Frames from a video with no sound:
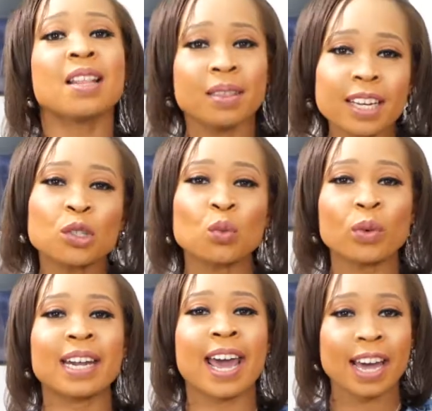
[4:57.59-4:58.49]
This
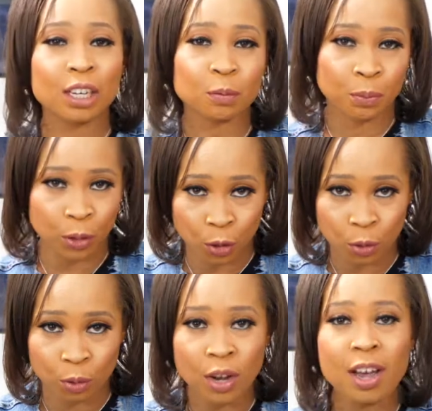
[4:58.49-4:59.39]
would help
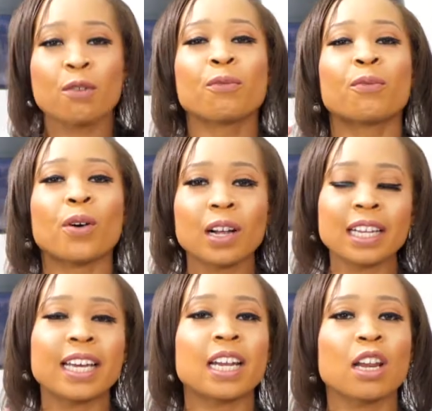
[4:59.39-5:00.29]
you
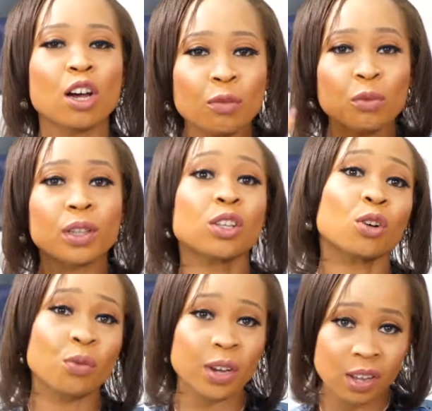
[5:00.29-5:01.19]
fall in love with
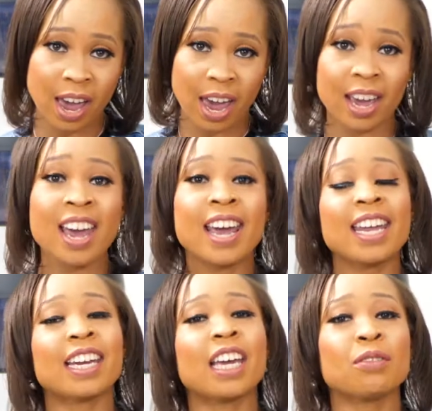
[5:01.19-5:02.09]
your real hair.
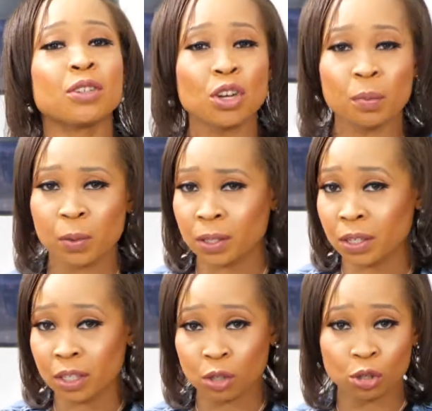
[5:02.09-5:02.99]
It gives you the
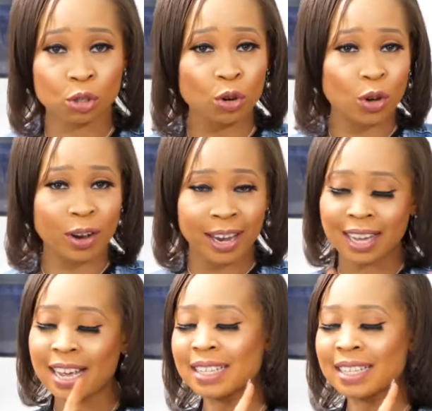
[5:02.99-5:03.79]
opportunity to show your hair